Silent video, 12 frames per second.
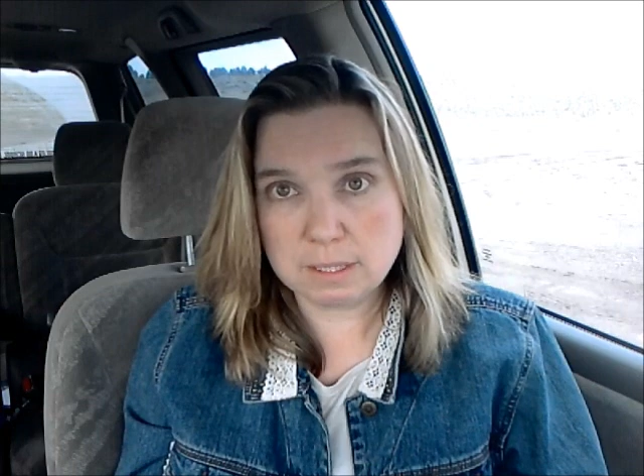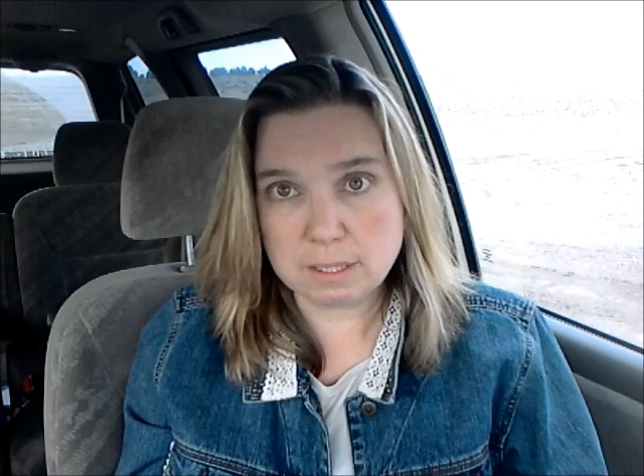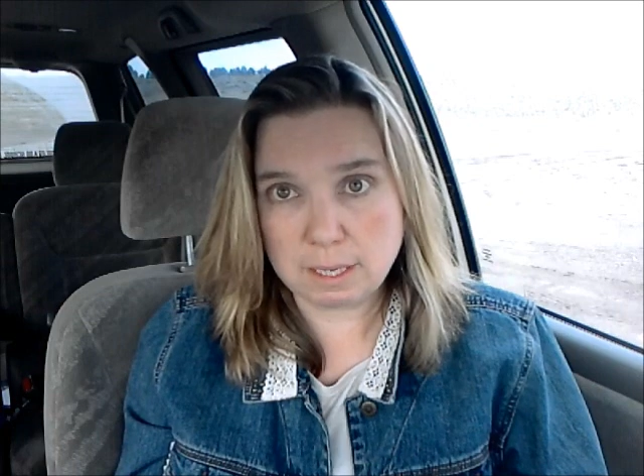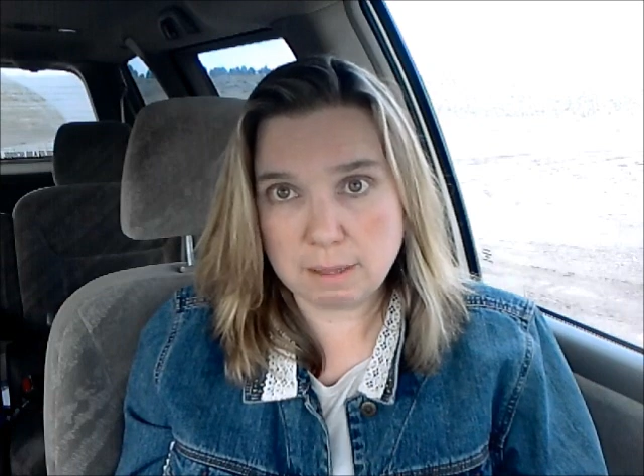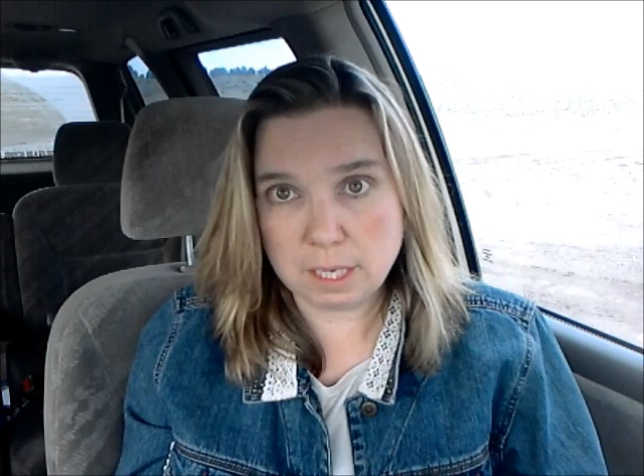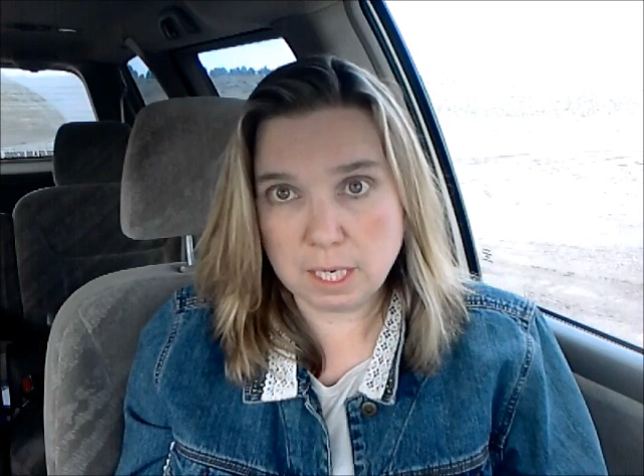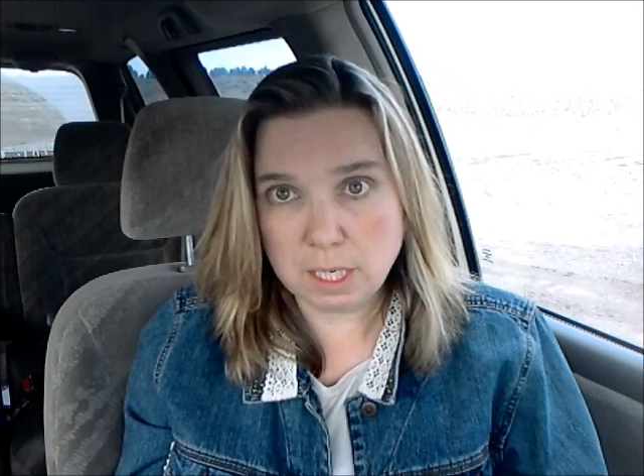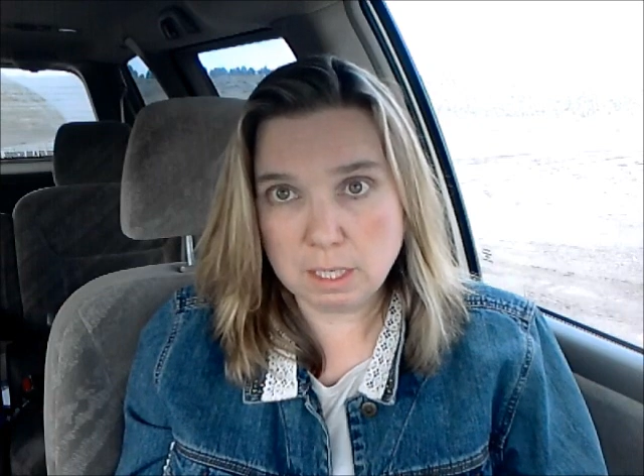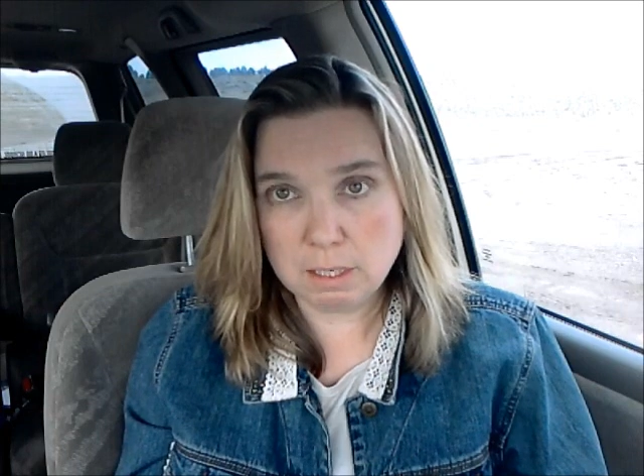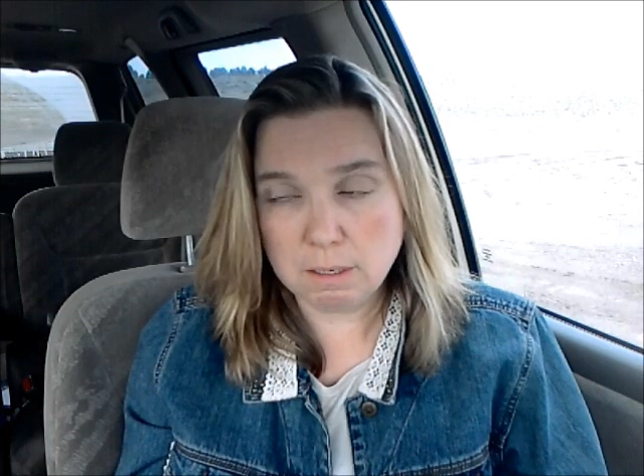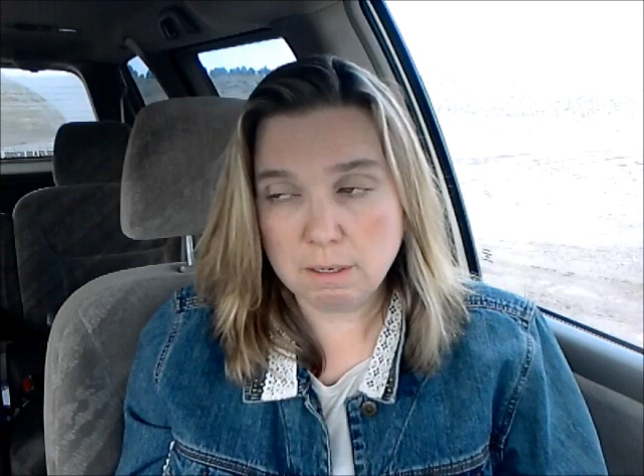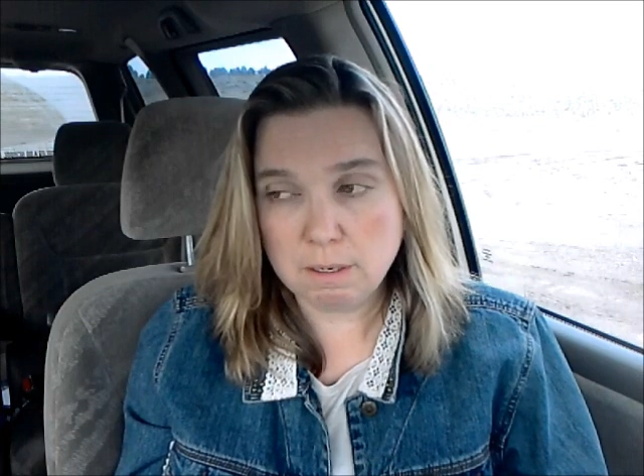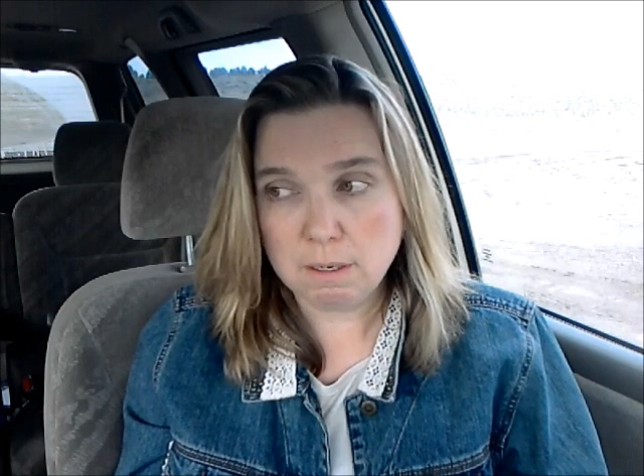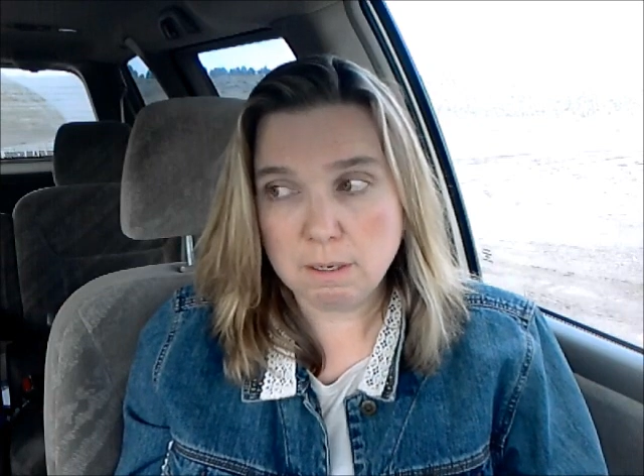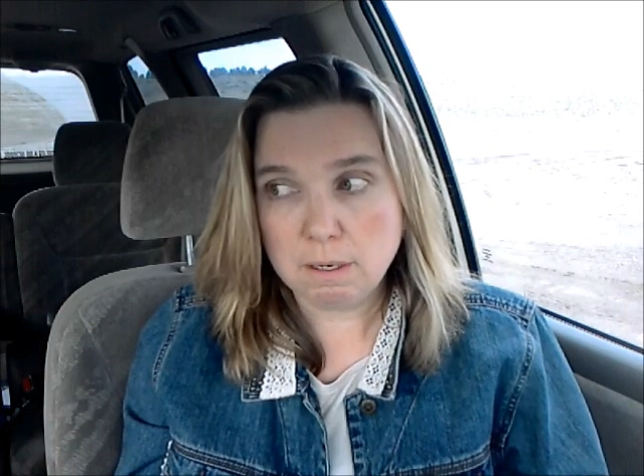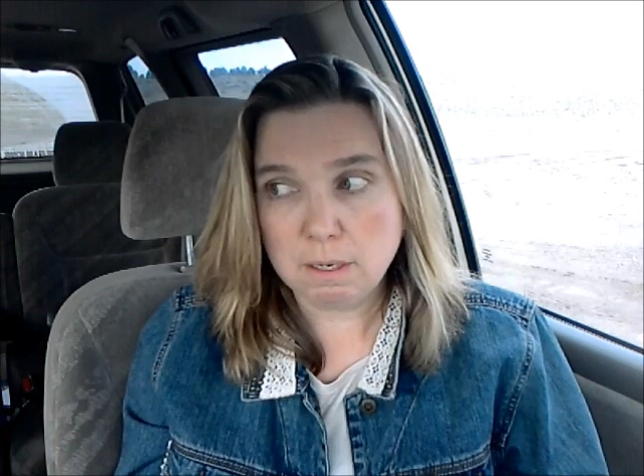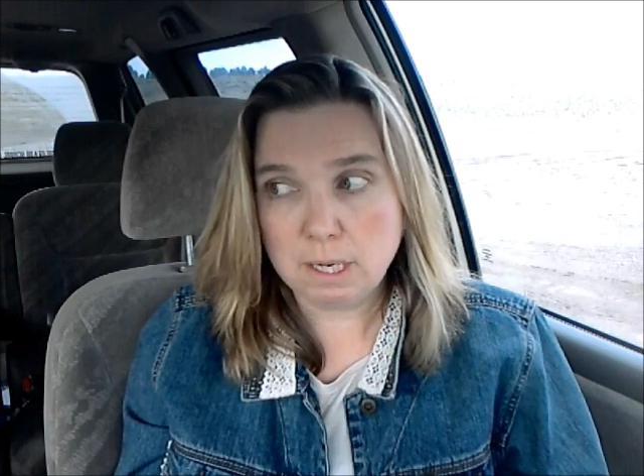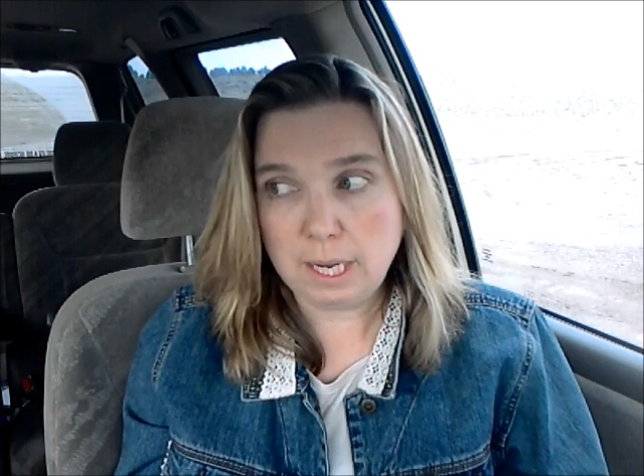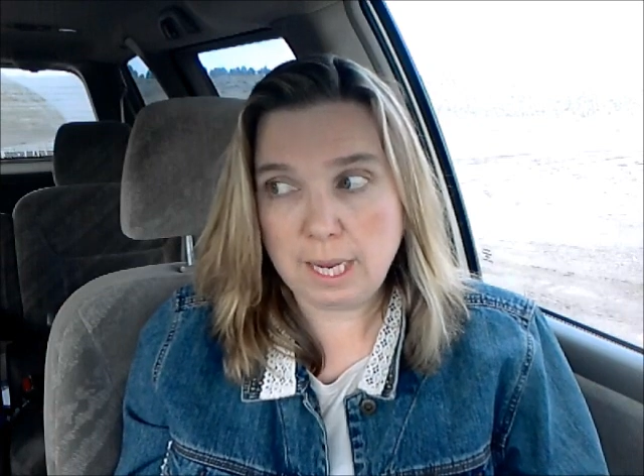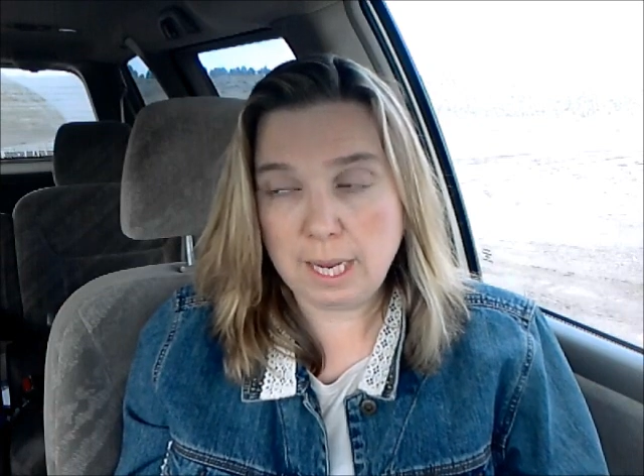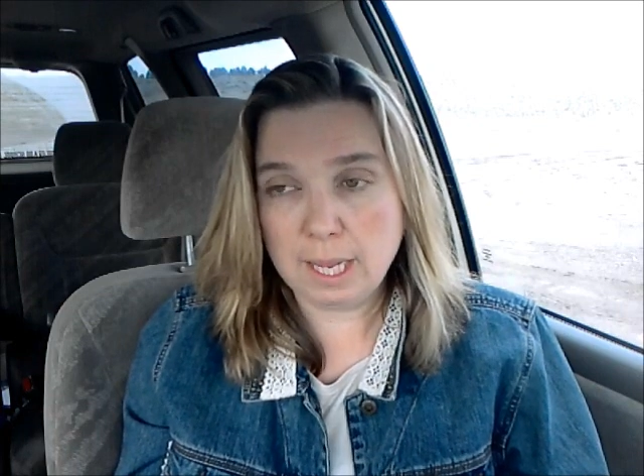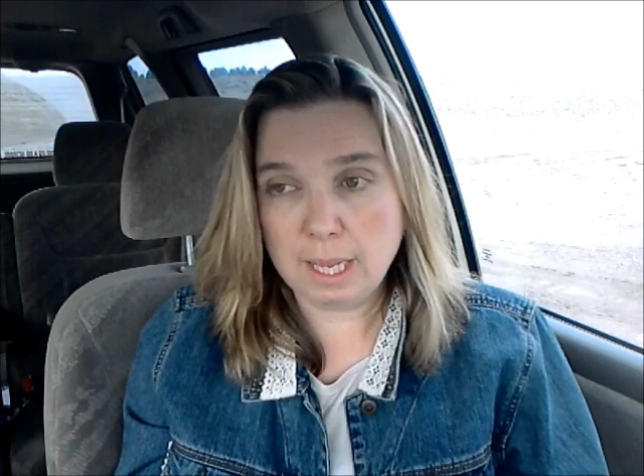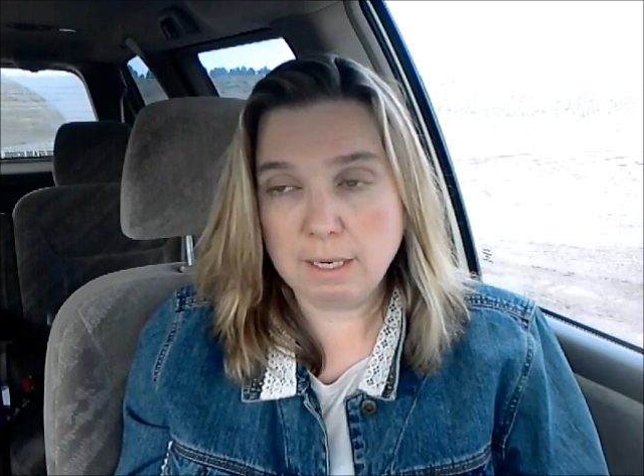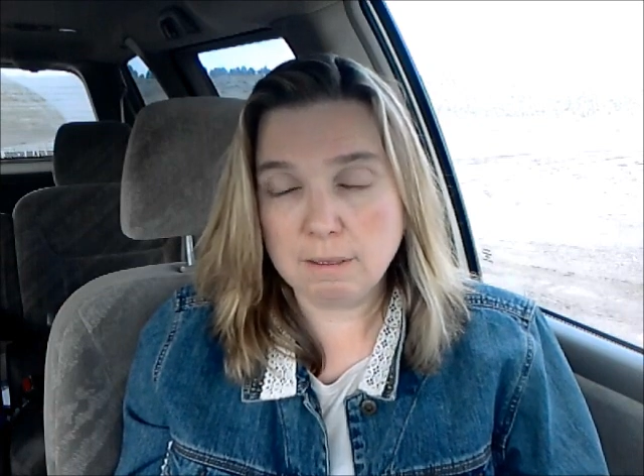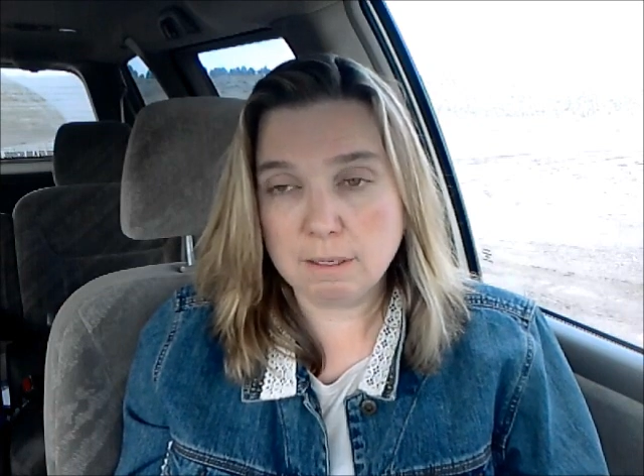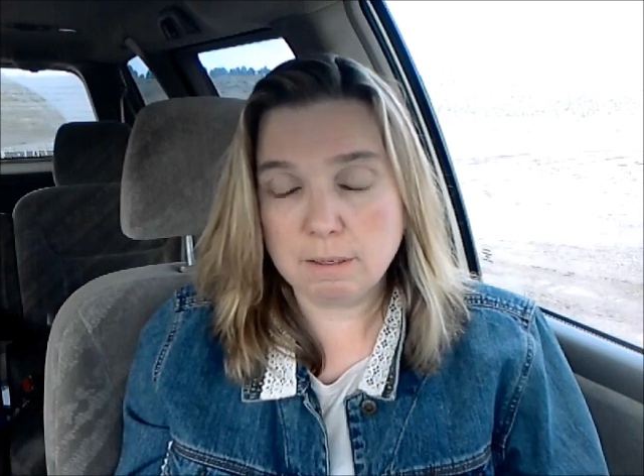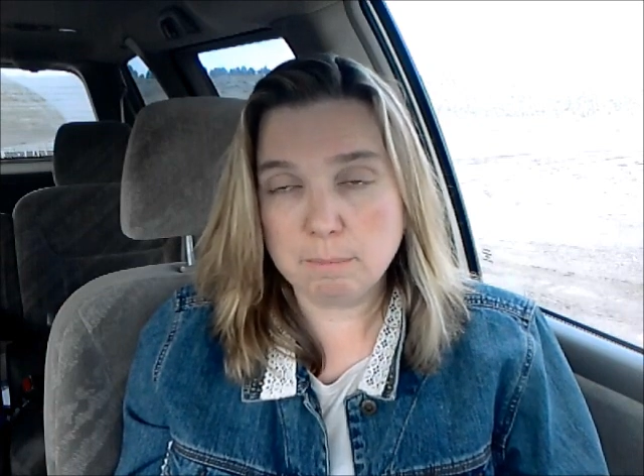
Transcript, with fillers: I think, and